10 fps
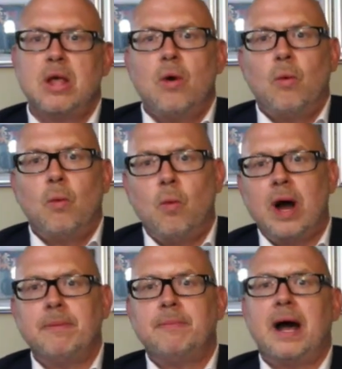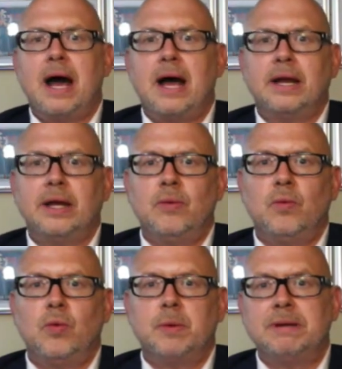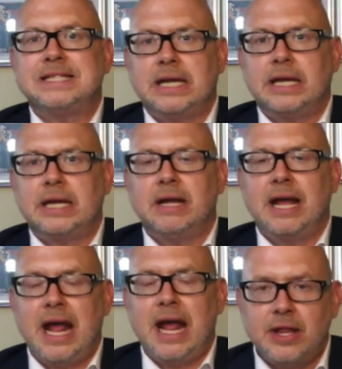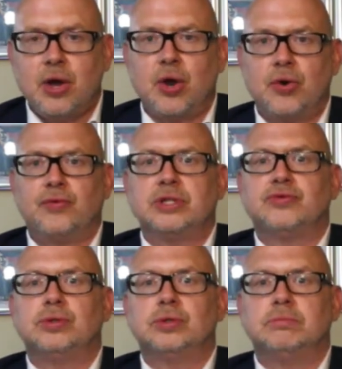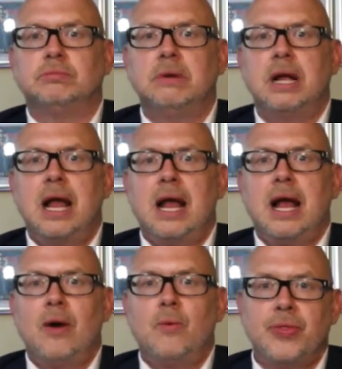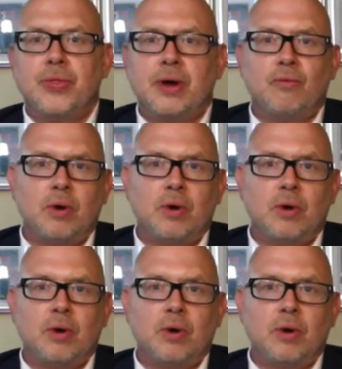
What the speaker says: One party would be sitting in the conference room with a